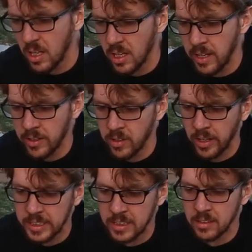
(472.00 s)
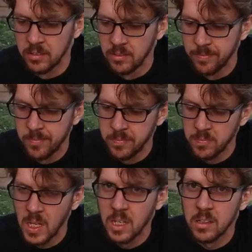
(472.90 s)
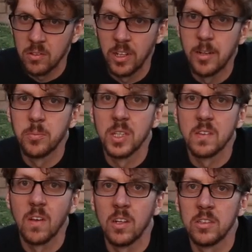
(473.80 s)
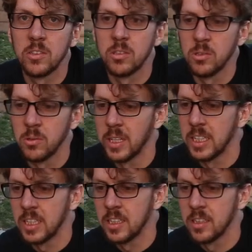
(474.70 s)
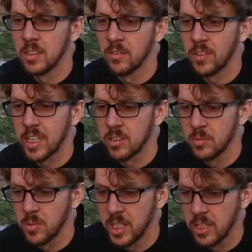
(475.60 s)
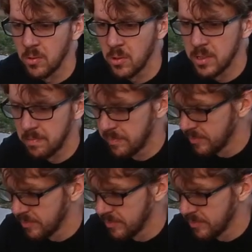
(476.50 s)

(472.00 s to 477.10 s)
Uh, I can clamp this on to any vacuum line I want.